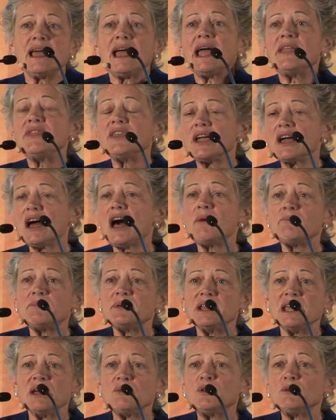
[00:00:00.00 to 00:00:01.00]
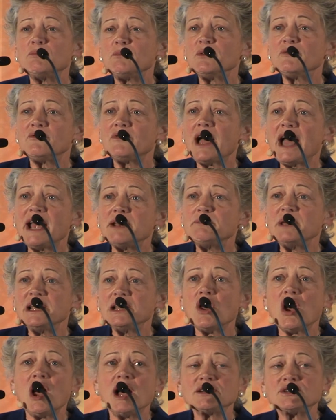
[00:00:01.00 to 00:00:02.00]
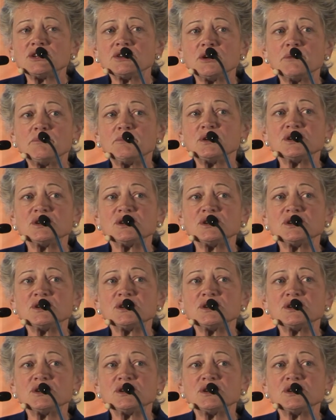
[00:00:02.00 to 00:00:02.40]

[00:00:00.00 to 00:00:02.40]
and the company will provide me long-term